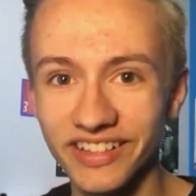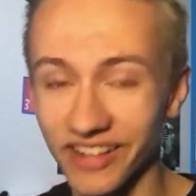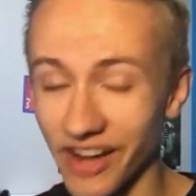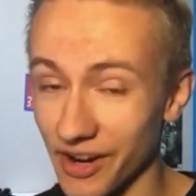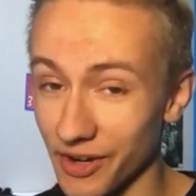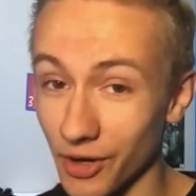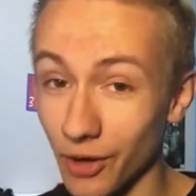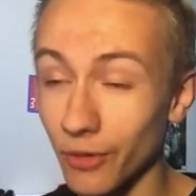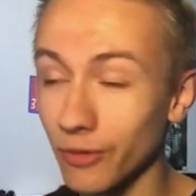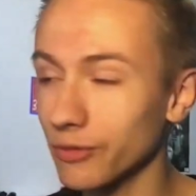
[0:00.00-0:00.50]

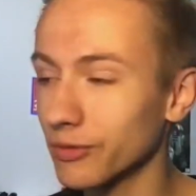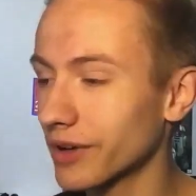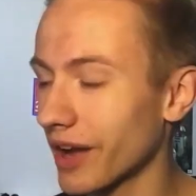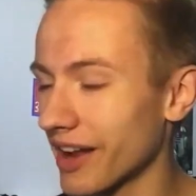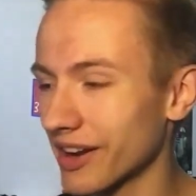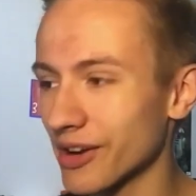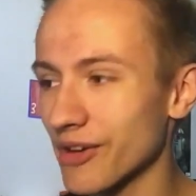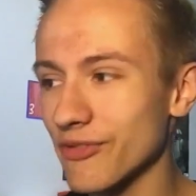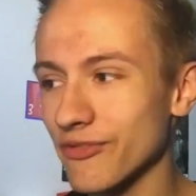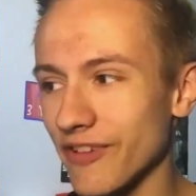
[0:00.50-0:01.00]
Gotta
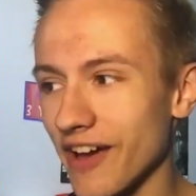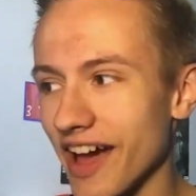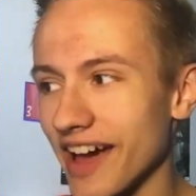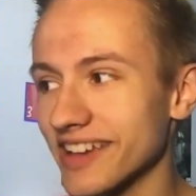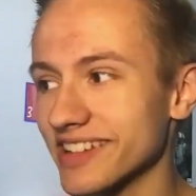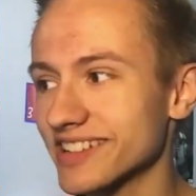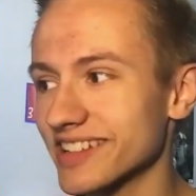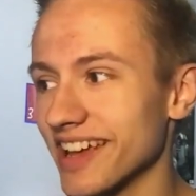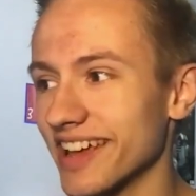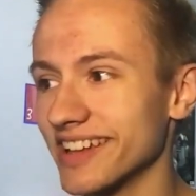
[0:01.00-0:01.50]
go
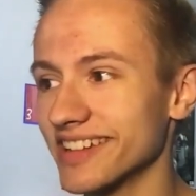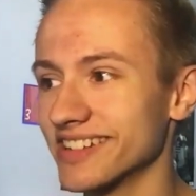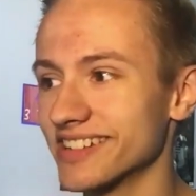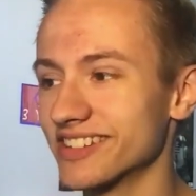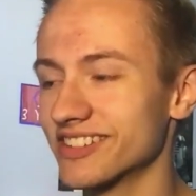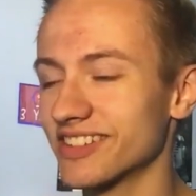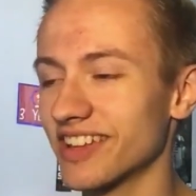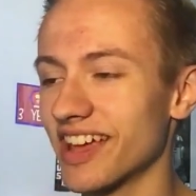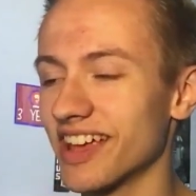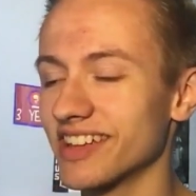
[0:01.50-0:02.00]
fast!"
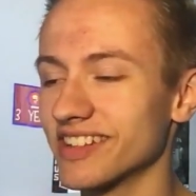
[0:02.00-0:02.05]
As